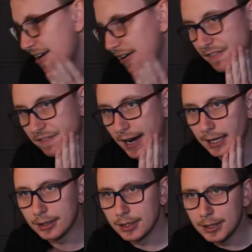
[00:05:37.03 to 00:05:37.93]
Fuck.
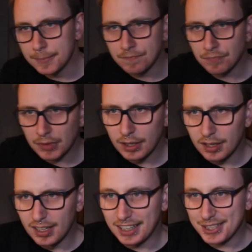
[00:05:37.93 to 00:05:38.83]

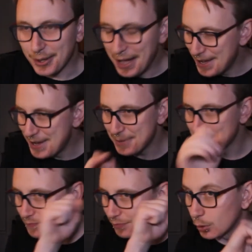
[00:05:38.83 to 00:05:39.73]
And so,
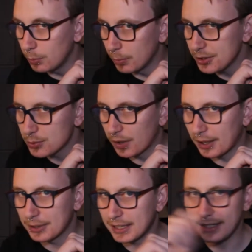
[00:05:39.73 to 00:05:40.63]
almost without
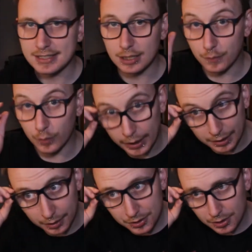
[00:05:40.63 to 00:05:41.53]
any
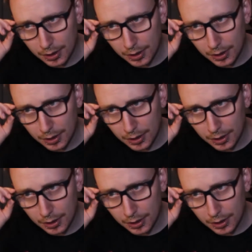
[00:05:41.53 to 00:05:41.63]
self-awareness,